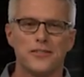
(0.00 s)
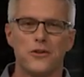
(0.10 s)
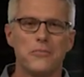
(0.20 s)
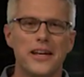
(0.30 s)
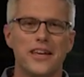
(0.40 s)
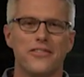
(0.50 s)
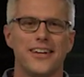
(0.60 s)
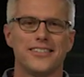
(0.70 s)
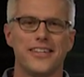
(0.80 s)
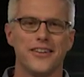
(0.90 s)
So many of
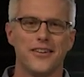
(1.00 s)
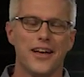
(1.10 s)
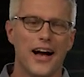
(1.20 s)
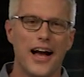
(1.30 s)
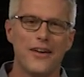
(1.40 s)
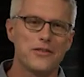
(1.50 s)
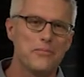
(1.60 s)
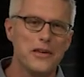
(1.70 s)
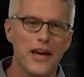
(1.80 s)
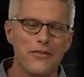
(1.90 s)
us here, I have to
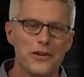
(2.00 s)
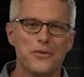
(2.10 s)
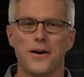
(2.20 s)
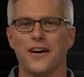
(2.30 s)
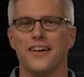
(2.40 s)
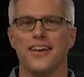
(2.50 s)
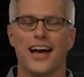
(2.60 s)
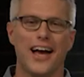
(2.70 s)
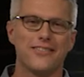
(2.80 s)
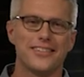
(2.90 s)
be everywhere.
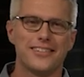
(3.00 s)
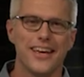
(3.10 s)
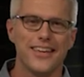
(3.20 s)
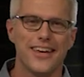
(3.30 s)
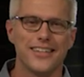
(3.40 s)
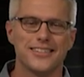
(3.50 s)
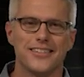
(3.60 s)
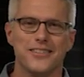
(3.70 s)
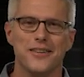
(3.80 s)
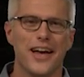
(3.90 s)
I have to say yes
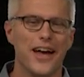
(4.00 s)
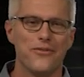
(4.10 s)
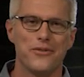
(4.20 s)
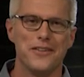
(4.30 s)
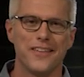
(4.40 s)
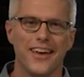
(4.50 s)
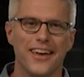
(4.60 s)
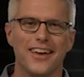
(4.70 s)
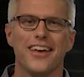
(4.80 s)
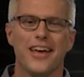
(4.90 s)
to
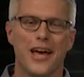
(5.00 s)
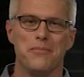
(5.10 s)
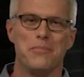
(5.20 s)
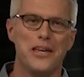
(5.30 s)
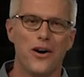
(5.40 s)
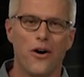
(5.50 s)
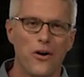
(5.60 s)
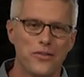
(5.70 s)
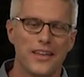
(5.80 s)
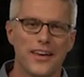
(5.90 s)
everything and be
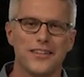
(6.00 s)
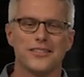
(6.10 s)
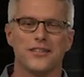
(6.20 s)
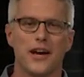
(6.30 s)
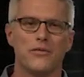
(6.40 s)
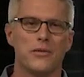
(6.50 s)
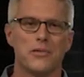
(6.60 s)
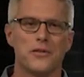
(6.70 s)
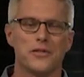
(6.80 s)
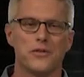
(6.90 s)
all things to every
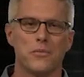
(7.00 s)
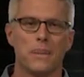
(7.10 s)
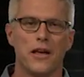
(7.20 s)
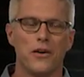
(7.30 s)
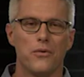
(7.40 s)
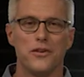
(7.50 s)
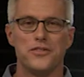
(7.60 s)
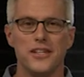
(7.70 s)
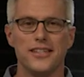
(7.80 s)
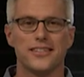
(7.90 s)
person. Where
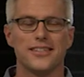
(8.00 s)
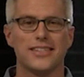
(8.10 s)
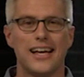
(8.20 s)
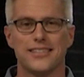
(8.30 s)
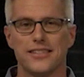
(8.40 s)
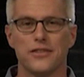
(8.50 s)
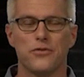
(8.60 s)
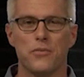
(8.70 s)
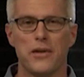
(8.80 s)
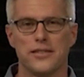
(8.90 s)
Jesus has a
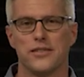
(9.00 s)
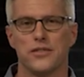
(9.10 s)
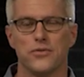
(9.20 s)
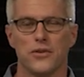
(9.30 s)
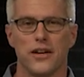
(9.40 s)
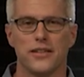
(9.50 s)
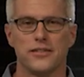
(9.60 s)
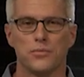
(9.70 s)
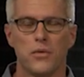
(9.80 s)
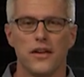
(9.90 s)
different message for us.